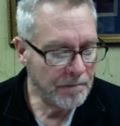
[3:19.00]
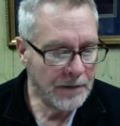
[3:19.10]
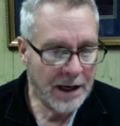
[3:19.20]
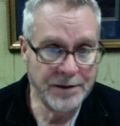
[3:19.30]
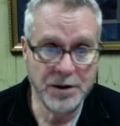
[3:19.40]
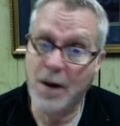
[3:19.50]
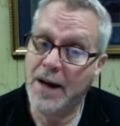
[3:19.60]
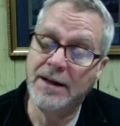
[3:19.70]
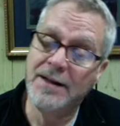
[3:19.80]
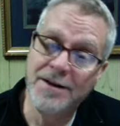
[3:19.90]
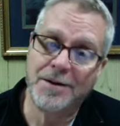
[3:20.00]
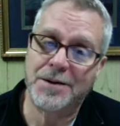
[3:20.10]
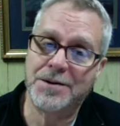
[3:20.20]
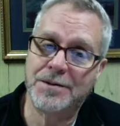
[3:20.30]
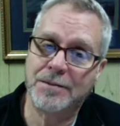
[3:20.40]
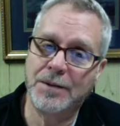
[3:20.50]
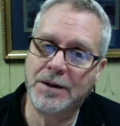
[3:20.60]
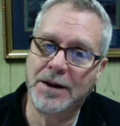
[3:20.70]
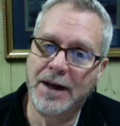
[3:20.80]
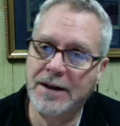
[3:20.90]
And so 80 years, we
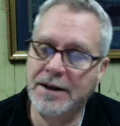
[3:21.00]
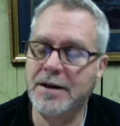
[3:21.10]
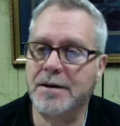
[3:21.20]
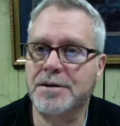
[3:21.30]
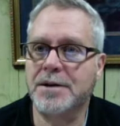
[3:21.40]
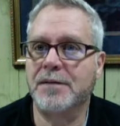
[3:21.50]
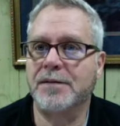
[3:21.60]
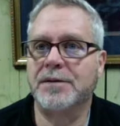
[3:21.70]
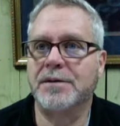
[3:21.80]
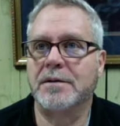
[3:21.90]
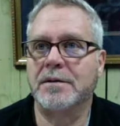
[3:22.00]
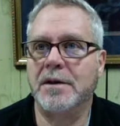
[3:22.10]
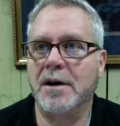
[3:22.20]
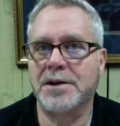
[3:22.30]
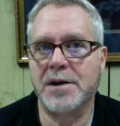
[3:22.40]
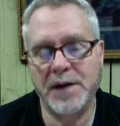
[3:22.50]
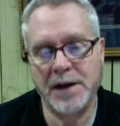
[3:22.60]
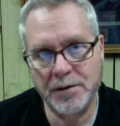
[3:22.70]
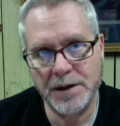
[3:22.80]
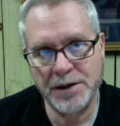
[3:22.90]
look at 80 years. If there's a
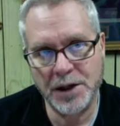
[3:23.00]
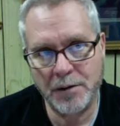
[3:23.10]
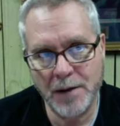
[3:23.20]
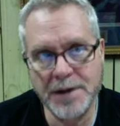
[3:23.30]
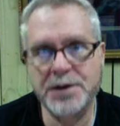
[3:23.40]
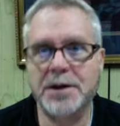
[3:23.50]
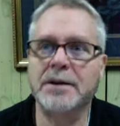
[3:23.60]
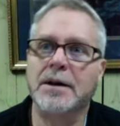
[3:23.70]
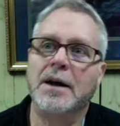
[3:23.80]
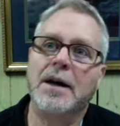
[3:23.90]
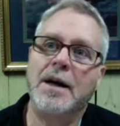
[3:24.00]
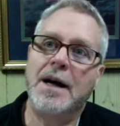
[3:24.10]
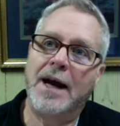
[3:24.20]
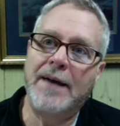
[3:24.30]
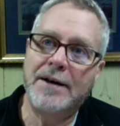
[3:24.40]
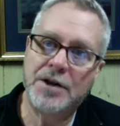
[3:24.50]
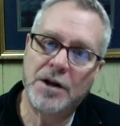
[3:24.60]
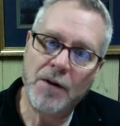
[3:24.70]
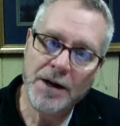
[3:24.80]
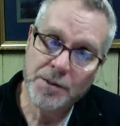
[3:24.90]
fig tree generation, and that
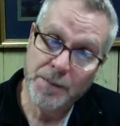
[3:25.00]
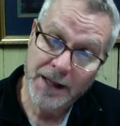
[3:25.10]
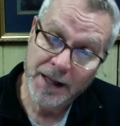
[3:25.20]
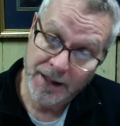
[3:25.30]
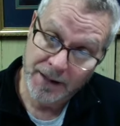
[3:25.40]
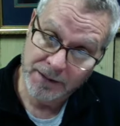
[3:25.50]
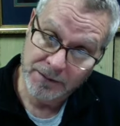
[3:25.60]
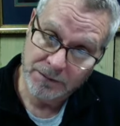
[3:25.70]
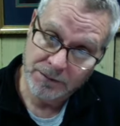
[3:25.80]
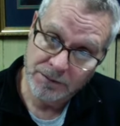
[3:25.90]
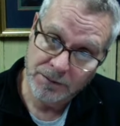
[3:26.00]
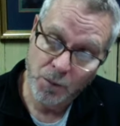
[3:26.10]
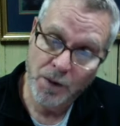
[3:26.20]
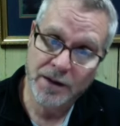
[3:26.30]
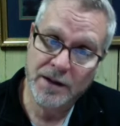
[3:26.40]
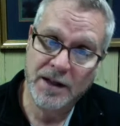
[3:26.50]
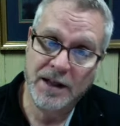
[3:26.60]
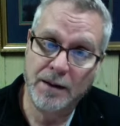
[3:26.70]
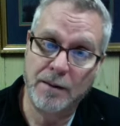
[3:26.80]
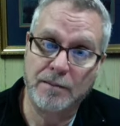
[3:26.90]
generation began with
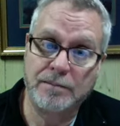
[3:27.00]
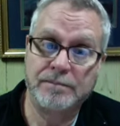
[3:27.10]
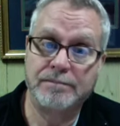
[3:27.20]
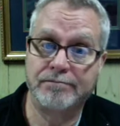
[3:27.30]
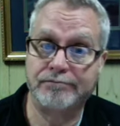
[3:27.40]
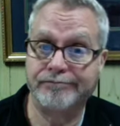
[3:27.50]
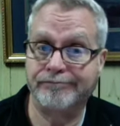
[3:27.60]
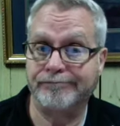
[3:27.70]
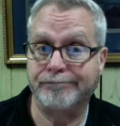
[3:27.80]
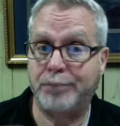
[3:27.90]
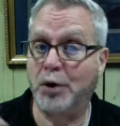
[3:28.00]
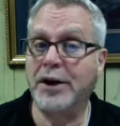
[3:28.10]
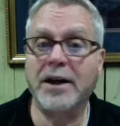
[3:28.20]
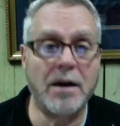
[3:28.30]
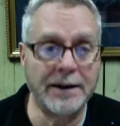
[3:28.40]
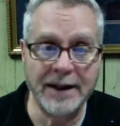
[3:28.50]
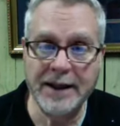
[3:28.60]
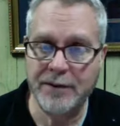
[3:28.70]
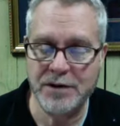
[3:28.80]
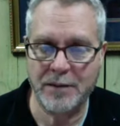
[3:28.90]
the putting on
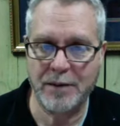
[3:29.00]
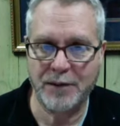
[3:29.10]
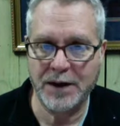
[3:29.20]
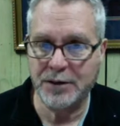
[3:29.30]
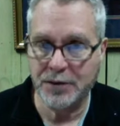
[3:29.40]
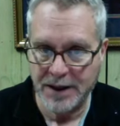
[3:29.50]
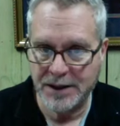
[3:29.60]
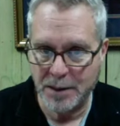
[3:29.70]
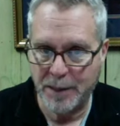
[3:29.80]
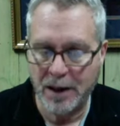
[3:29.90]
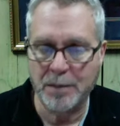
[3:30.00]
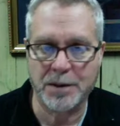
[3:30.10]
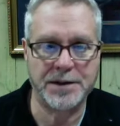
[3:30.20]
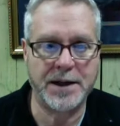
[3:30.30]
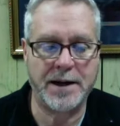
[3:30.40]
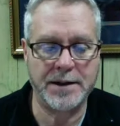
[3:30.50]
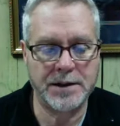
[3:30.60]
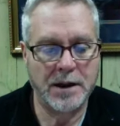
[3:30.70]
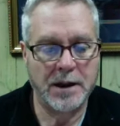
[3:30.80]
leaves of the fig tree, as the parable says,